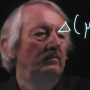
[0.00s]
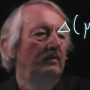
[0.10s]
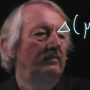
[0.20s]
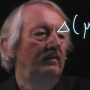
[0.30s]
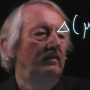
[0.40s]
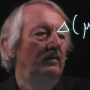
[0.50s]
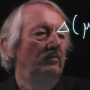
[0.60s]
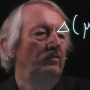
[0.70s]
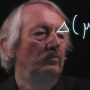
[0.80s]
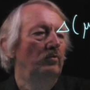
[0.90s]
say the
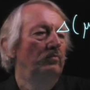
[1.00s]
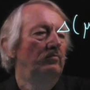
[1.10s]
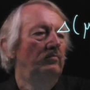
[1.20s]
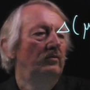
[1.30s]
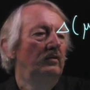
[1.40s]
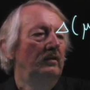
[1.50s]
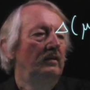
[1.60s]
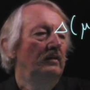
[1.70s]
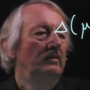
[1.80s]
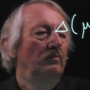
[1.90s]
infimum,
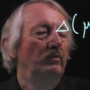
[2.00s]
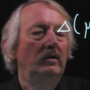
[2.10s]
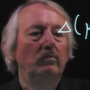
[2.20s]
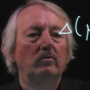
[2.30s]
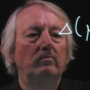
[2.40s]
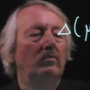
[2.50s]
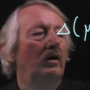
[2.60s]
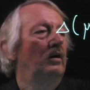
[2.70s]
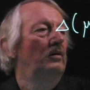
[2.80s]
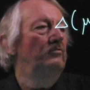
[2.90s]
the minimum
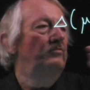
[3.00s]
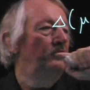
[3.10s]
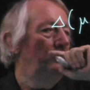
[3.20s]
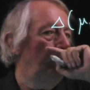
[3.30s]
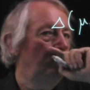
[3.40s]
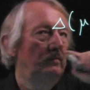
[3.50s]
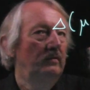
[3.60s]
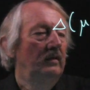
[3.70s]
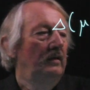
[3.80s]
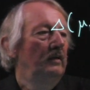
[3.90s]
of
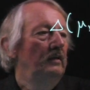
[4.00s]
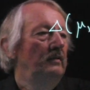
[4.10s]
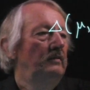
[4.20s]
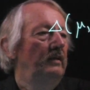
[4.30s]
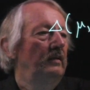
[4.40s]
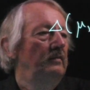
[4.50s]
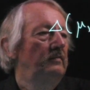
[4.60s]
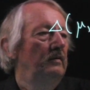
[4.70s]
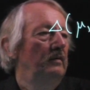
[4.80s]
delta